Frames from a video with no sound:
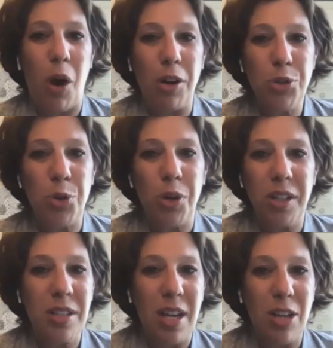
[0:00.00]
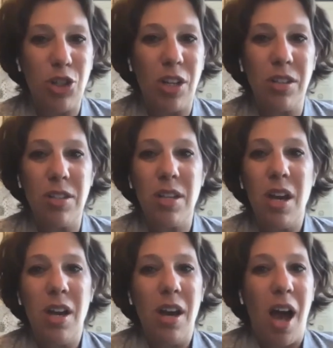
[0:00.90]
arts organizations,
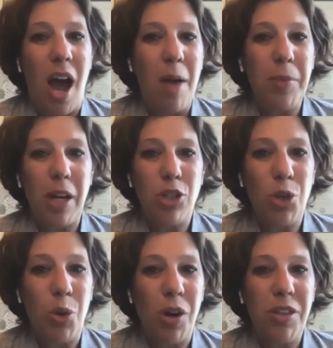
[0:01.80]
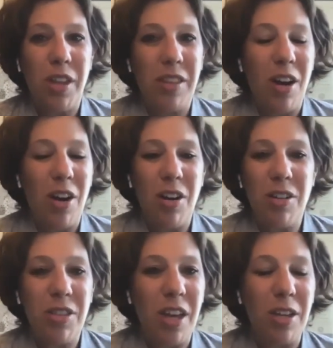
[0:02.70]
I'm not sure that they're
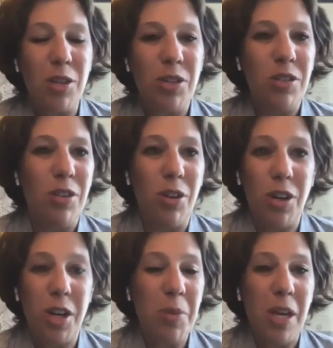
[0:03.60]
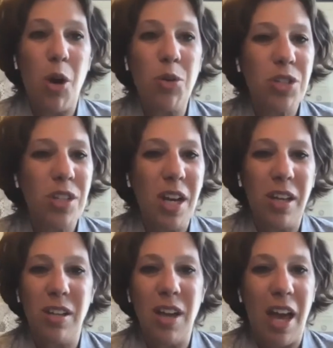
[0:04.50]
that you're going to be
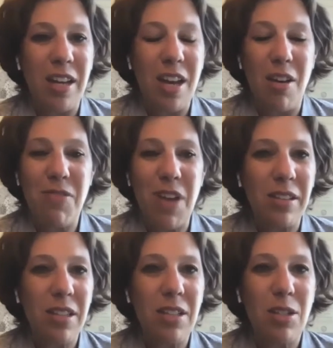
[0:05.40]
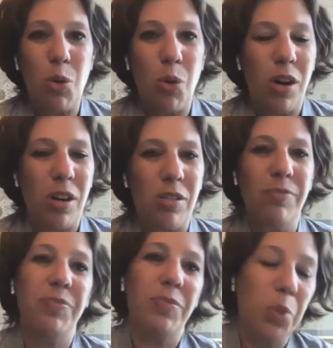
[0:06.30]
hosting any events or
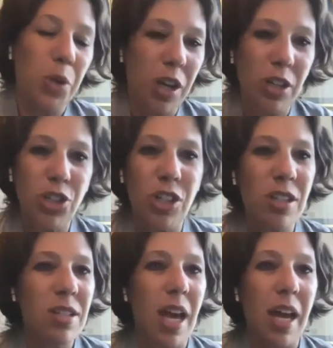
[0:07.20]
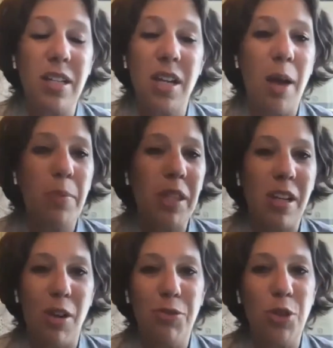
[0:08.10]
productions anytime in the
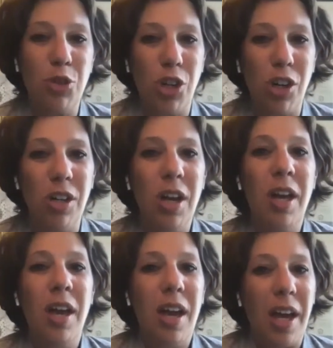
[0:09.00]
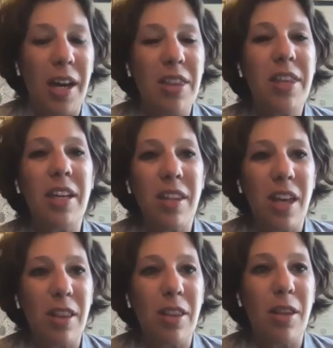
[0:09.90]
near future. And I think
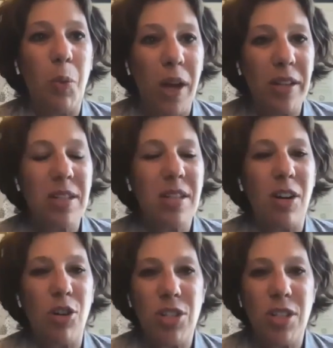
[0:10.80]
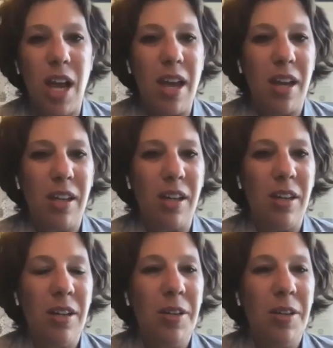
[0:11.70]
that the ones that are staying